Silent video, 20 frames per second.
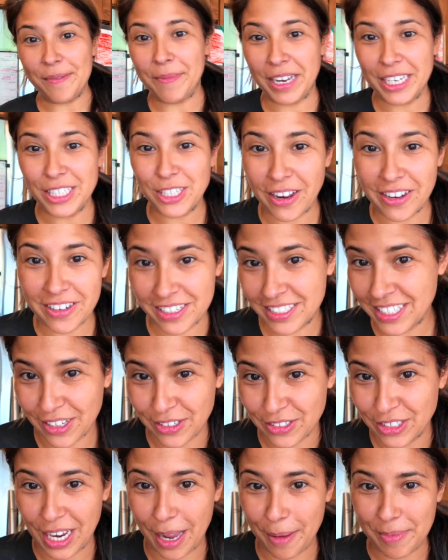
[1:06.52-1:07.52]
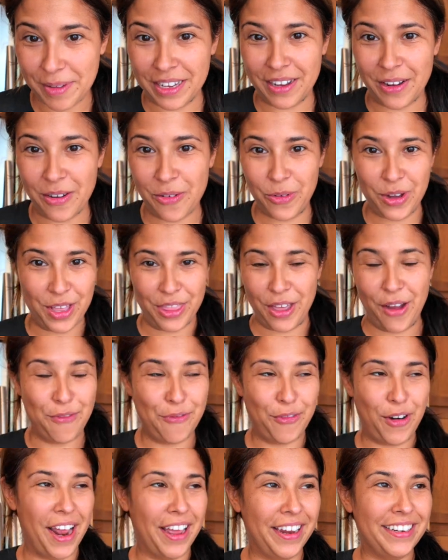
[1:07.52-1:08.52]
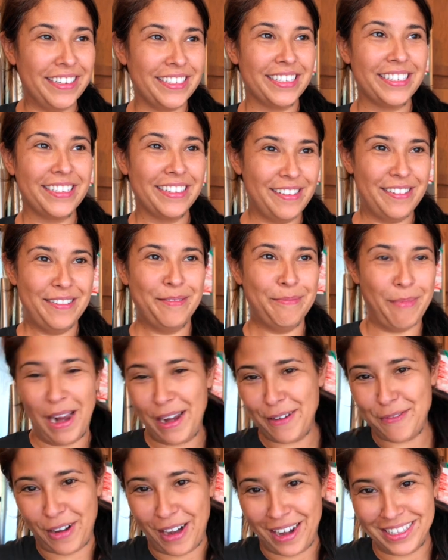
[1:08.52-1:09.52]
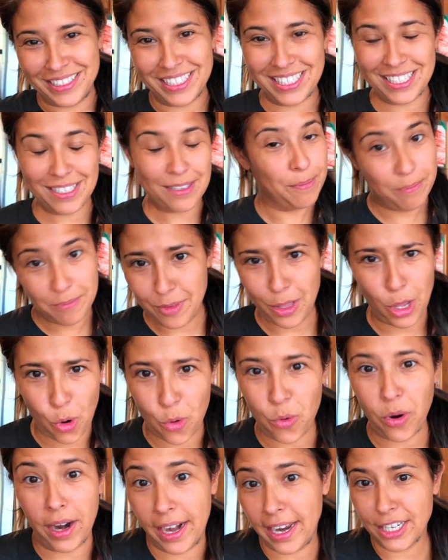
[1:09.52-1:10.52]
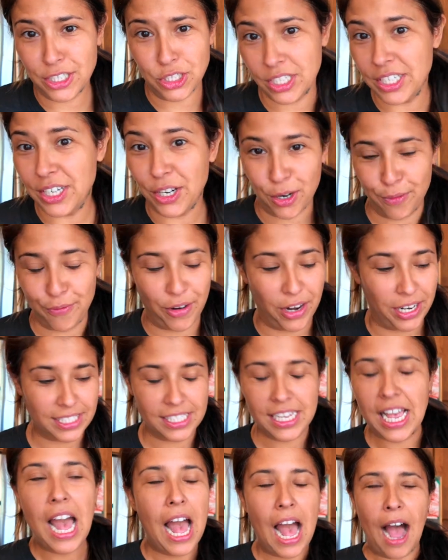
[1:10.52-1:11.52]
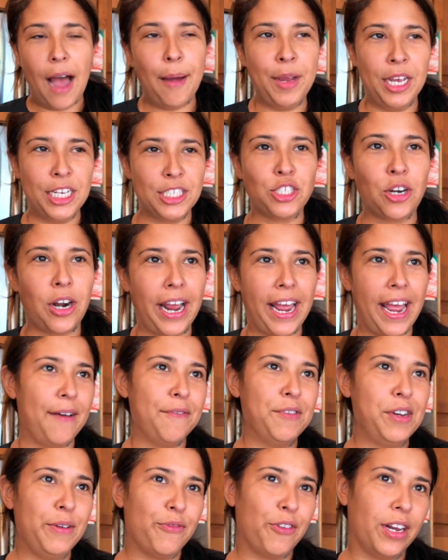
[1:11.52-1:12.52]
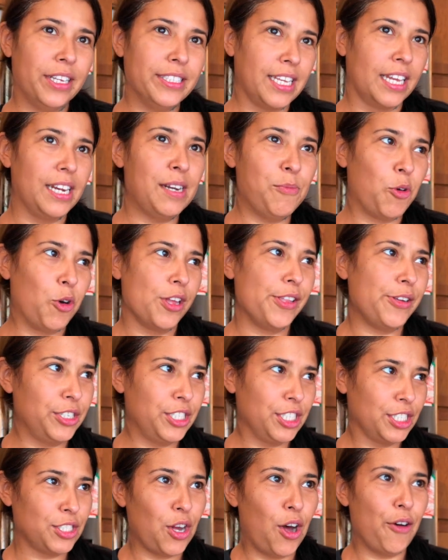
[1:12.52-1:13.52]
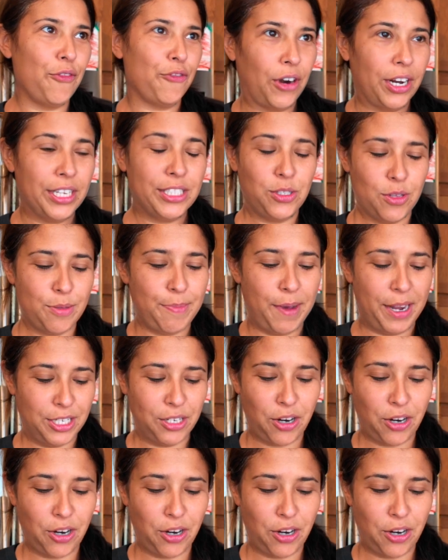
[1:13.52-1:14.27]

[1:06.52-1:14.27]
my daughter is out shopping with a friend. My friends, who are actually her friends. I'm not sure I have any friends anymore. They're just all friends with my